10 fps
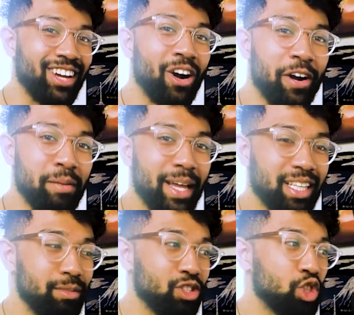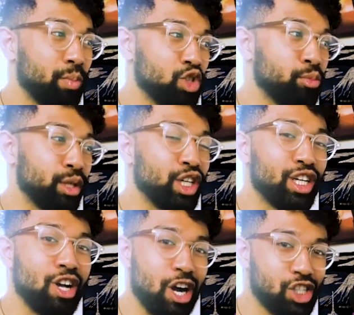that hard to make them look super
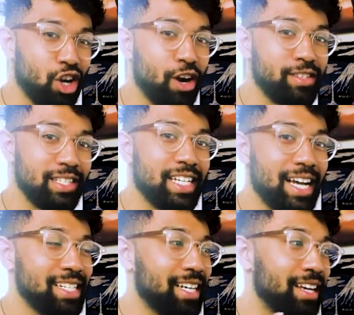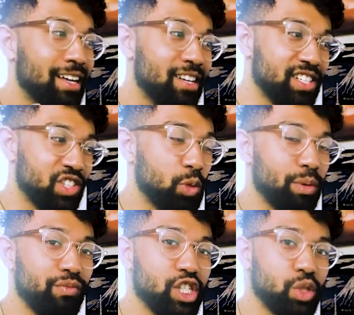good. Kongsha R and Sajachi,
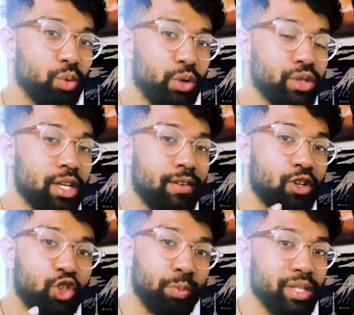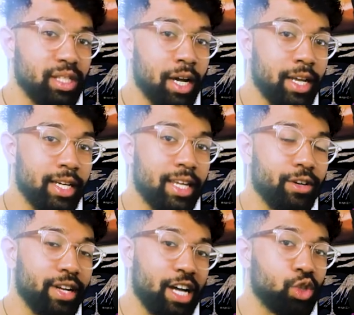super visuals, super stunning in
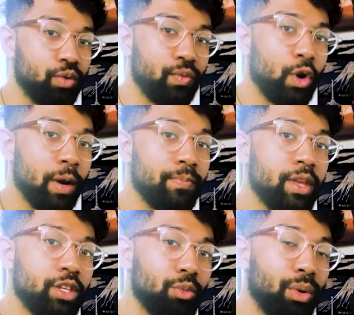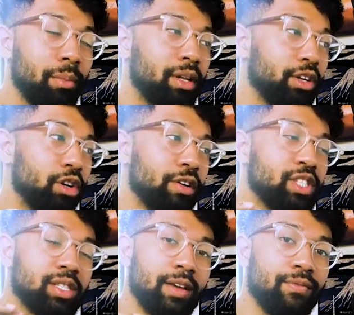their natural form. You put them a little
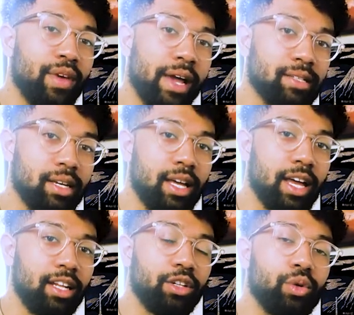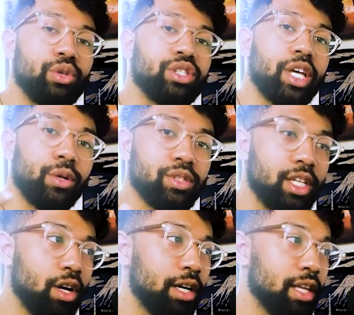effects and a little
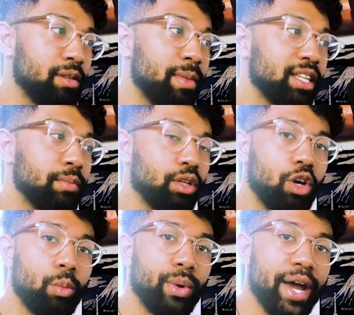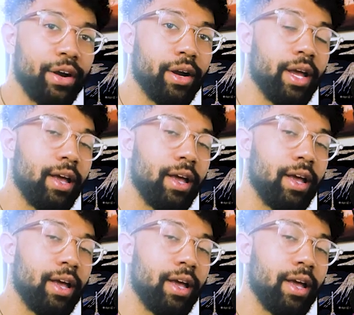subtlety on them to make them glow brighter,